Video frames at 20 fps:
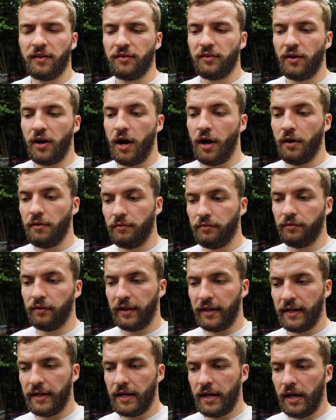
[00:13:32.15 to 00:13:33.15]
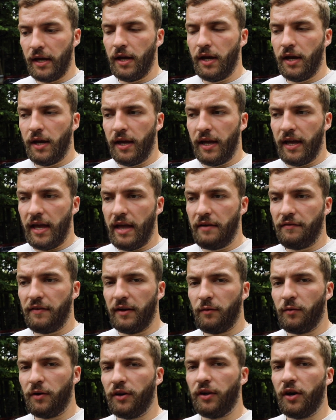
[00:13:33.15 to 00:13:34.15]
So hopefully, if
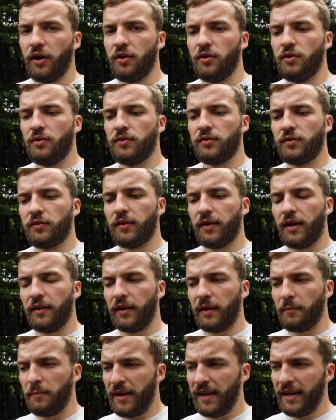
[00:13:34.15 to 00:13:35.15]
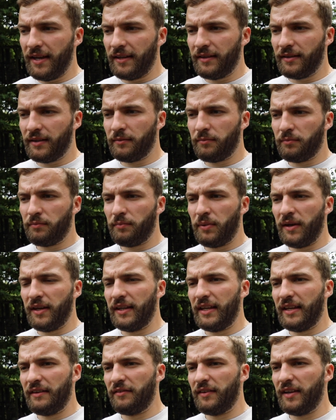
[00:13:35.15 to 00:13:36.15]
anyone knows, I think
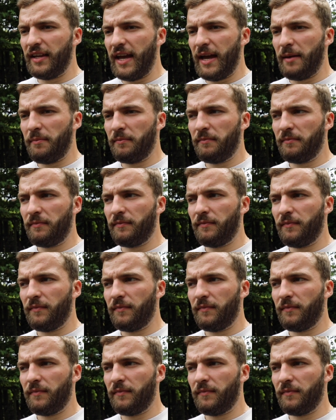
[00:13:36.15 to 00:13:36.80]
PDVM